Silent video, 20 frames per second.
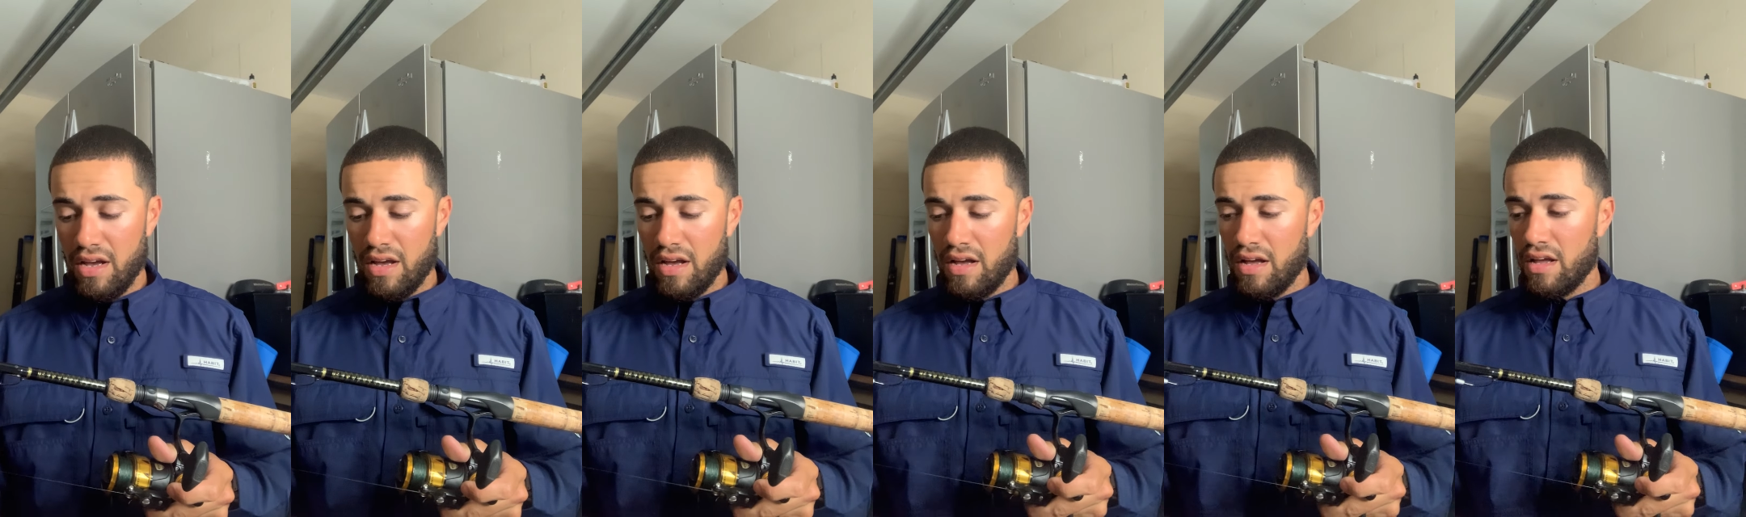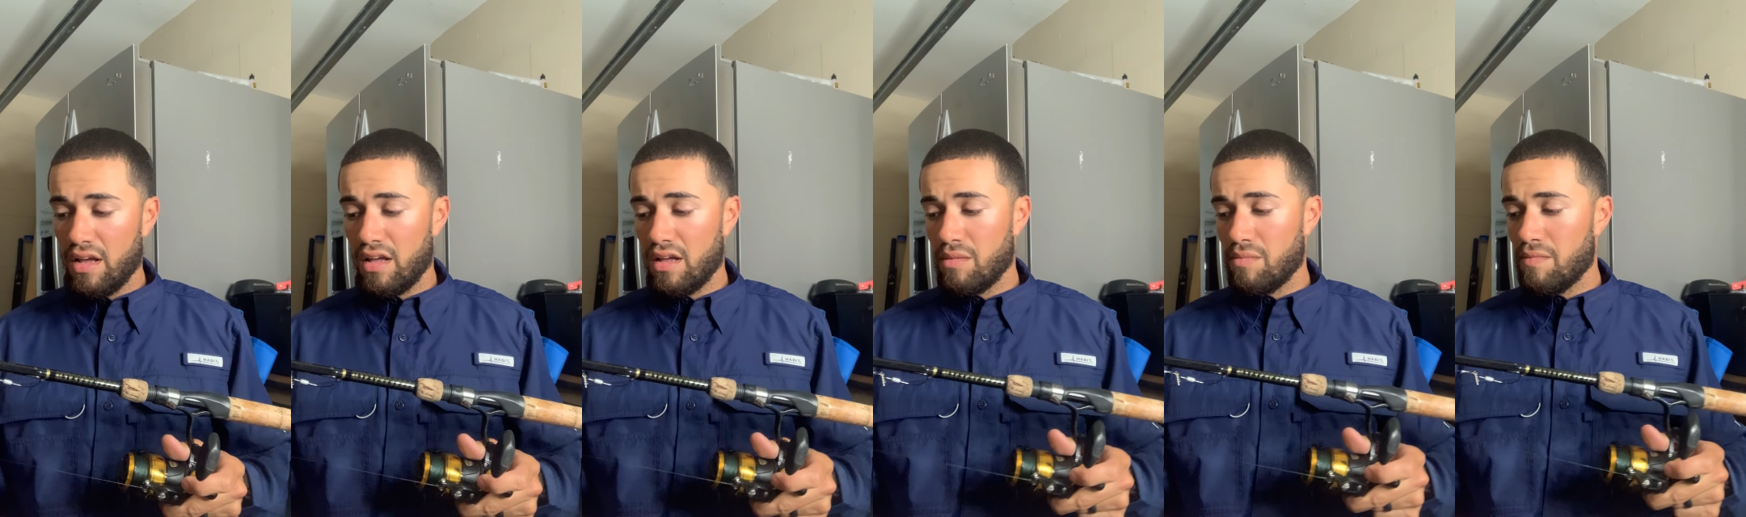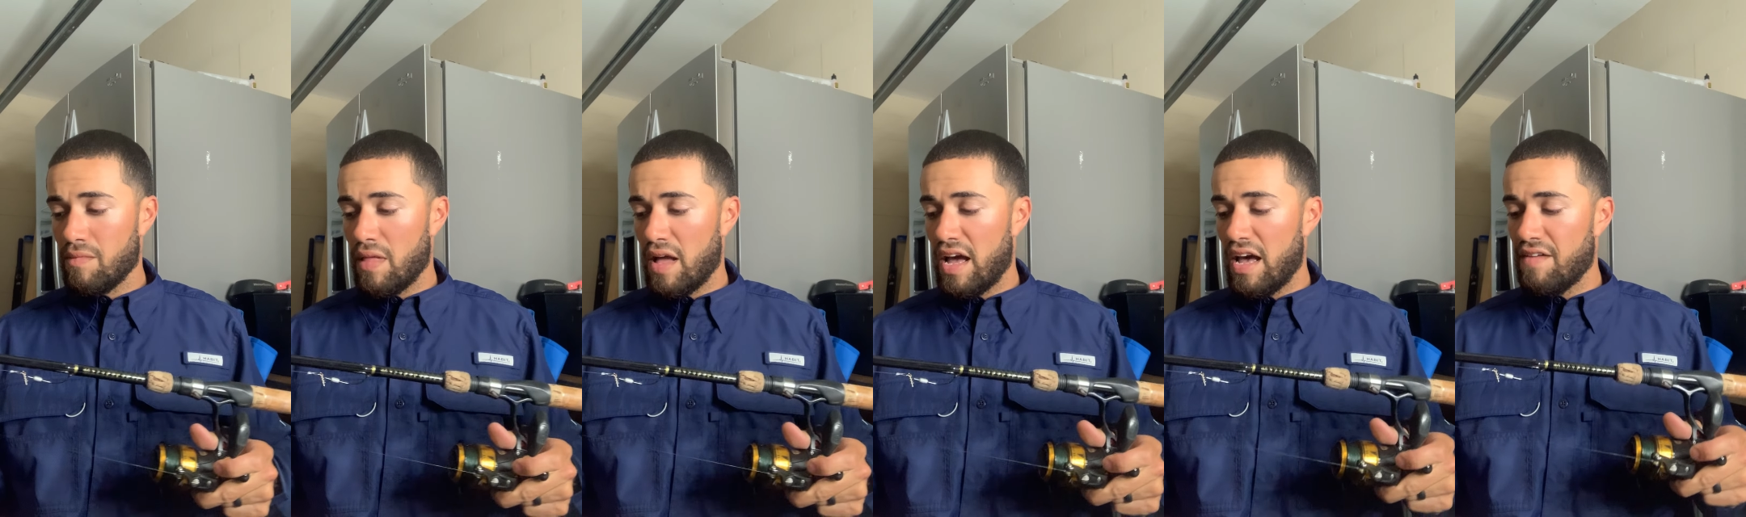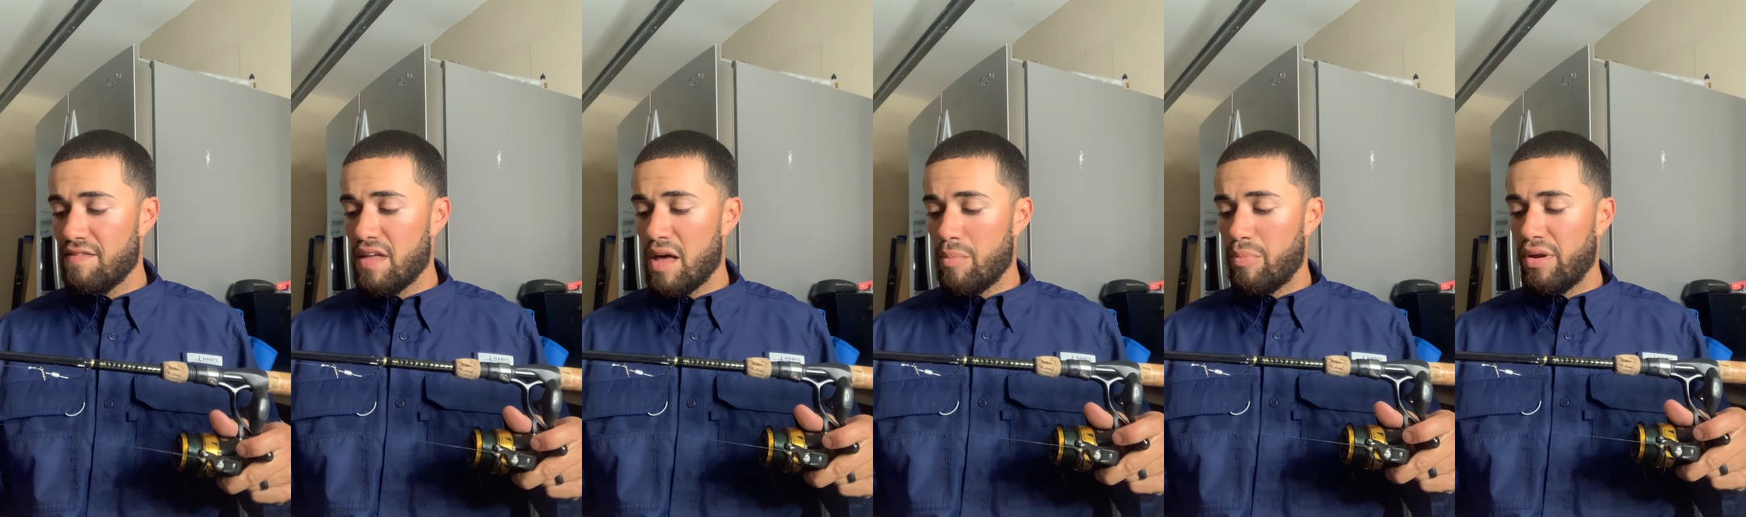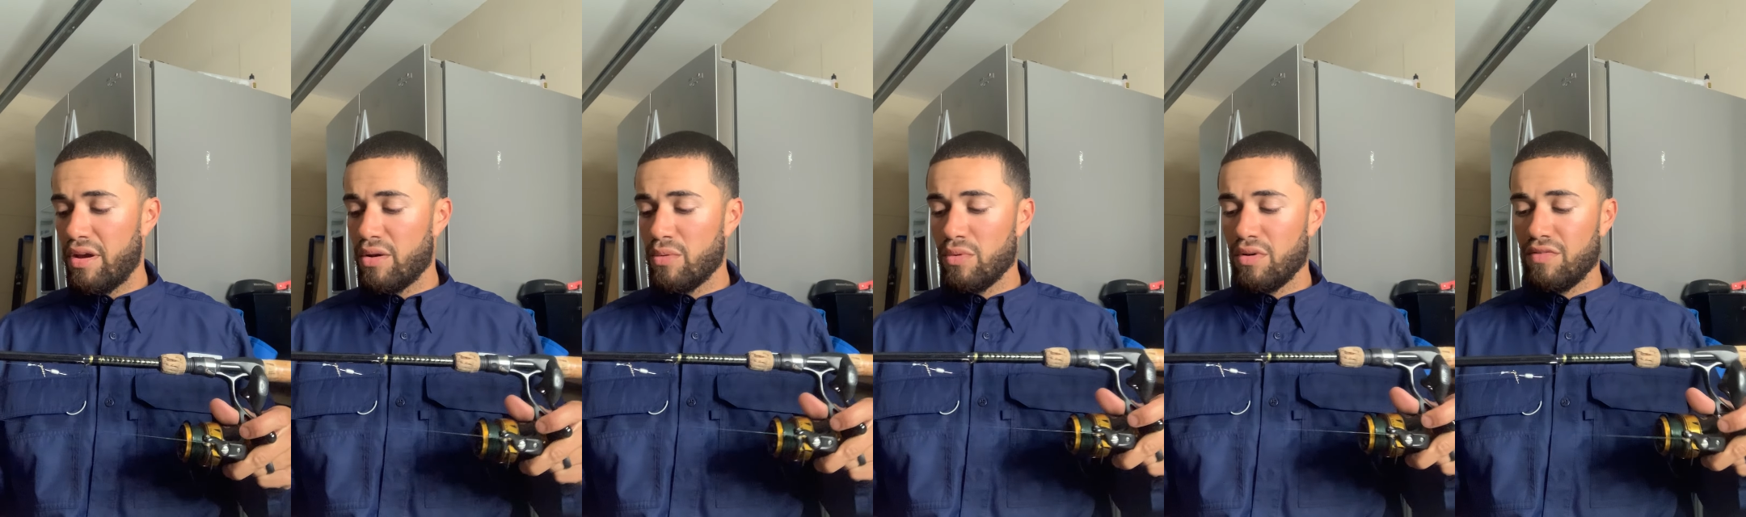I have that
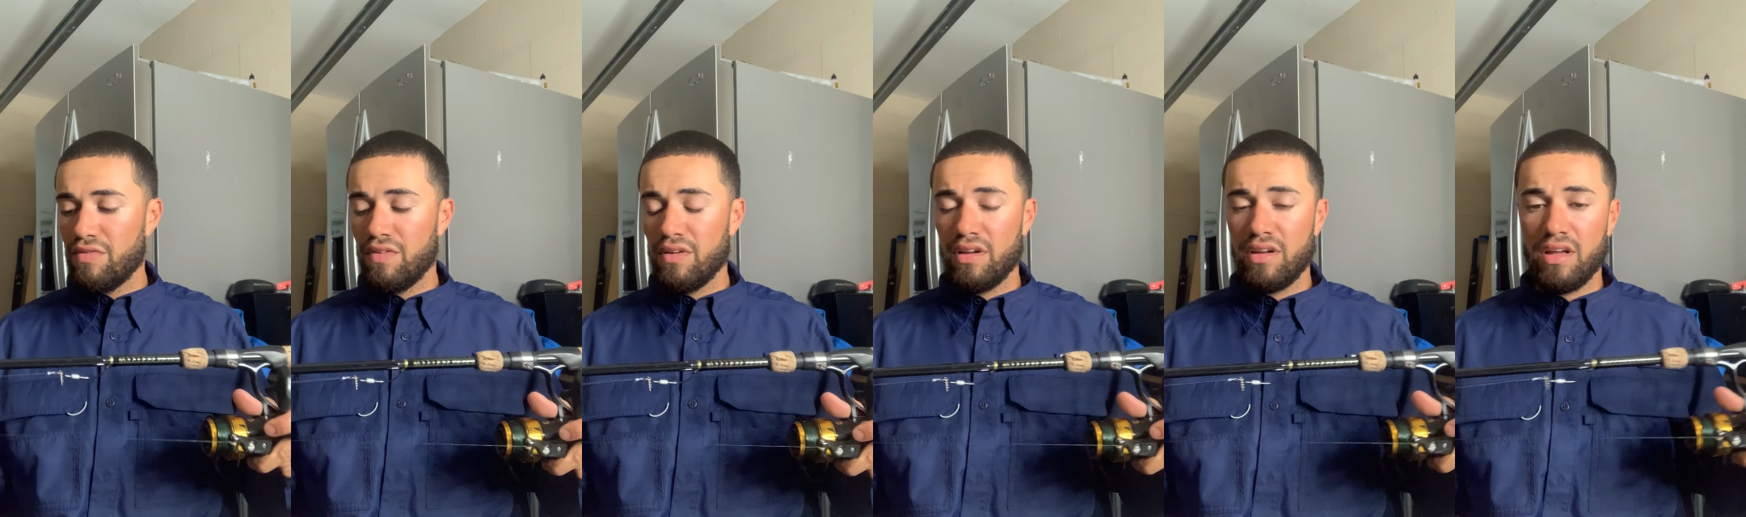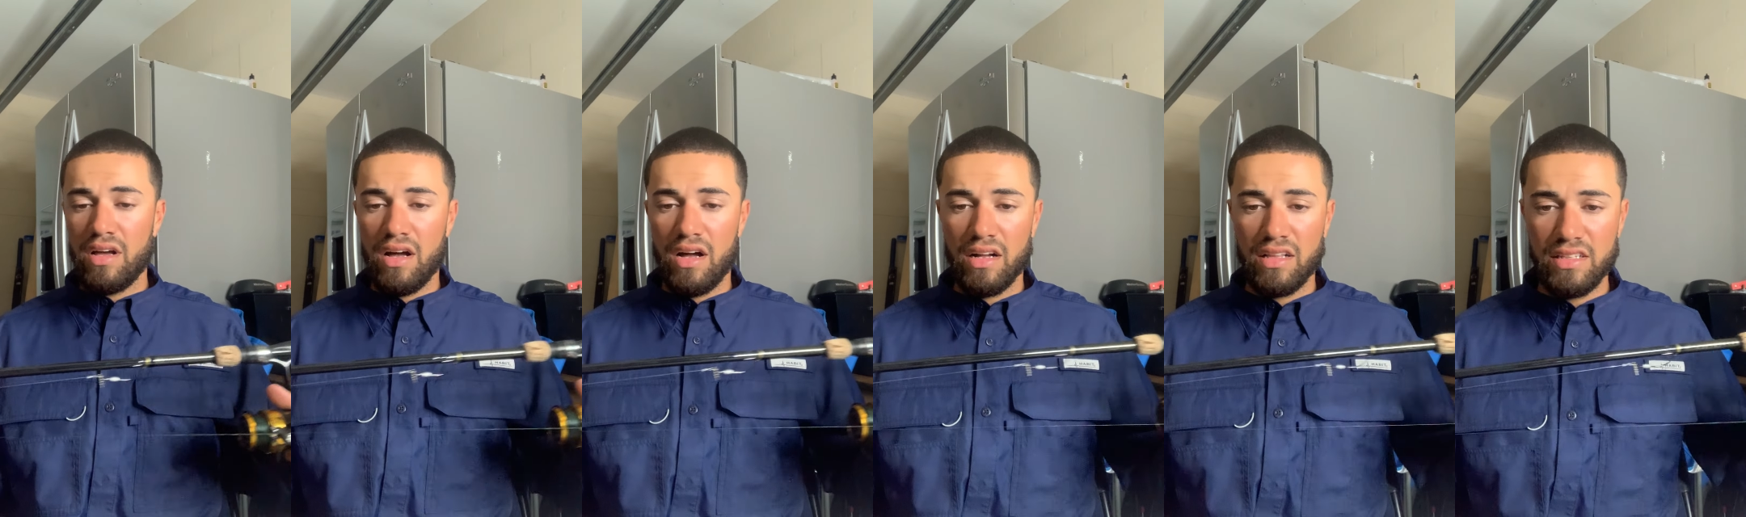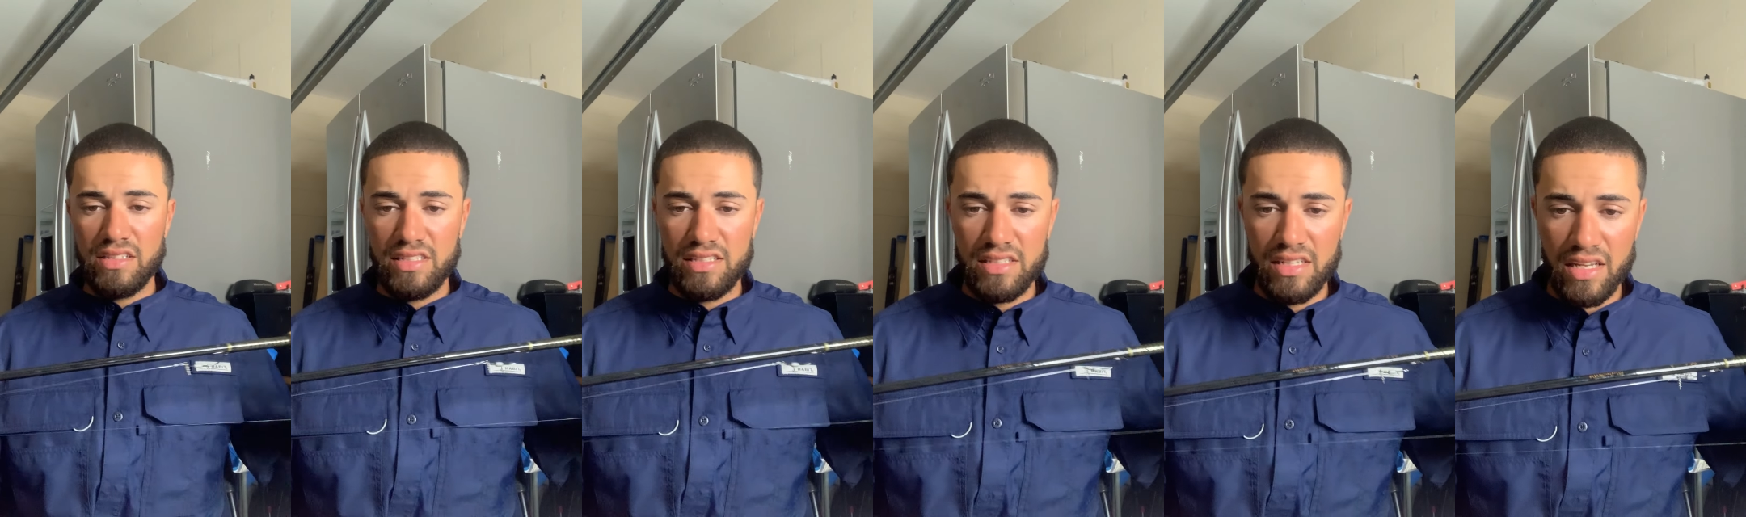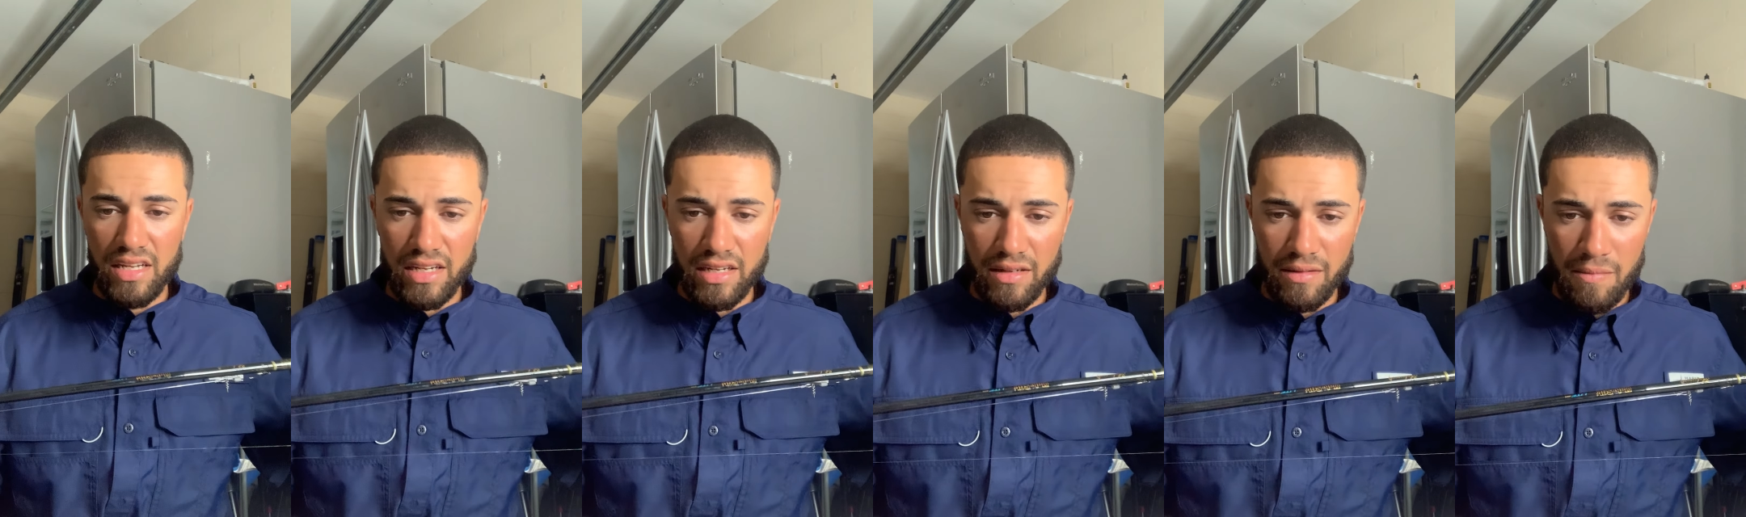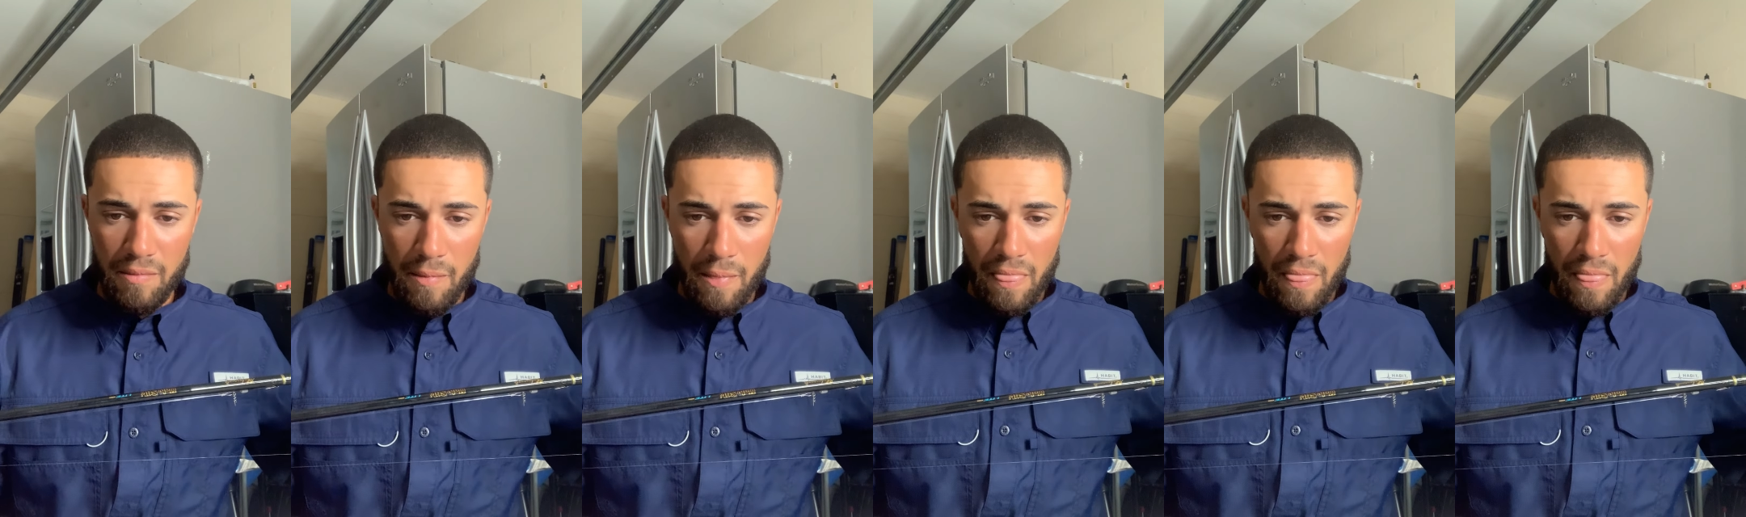paired with an Ugly Stick